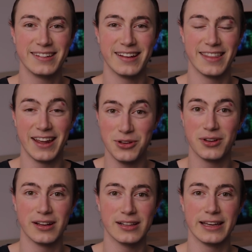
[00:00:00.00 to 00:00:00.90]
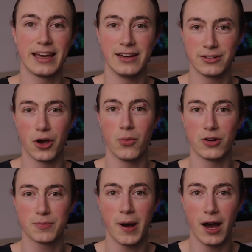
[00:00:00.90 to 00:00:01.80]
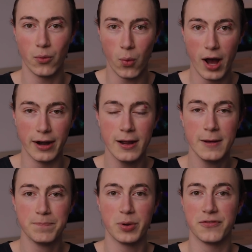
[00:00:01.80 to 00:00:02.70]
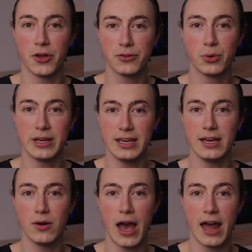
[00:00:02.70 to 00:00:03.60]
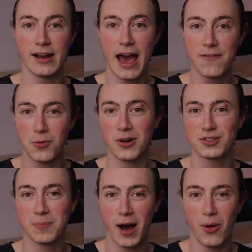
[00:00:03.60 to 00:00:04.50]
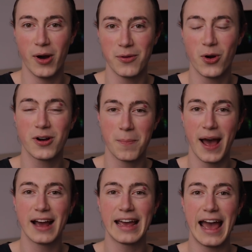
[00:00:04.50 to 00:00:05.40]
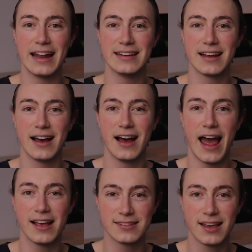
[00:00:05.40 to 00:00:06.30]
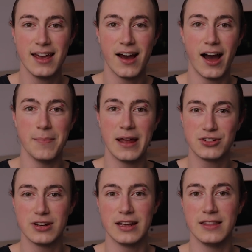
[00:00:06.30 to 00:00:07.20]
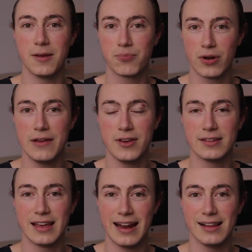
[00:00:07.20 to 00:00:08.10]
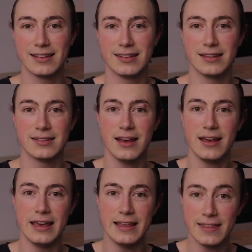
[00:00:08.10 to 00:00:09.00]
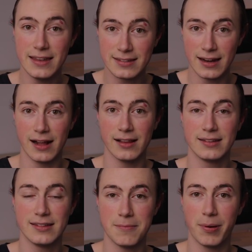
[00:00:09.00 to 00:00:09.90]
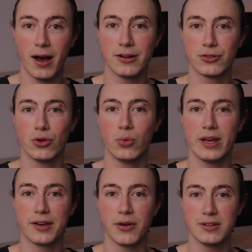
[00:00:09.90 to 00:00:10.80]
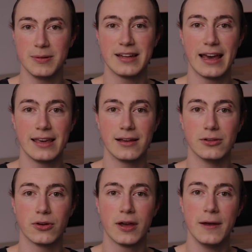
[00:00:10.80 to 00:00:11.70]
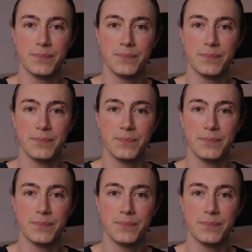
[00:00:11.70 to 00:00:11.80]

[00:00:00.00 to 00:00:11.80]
that you can click and go watch part 1. But for those who are here and have watched part 1, welcome back. And as I mentioned in the previous analysis, in this analysis in part 2, we are going to be taking a look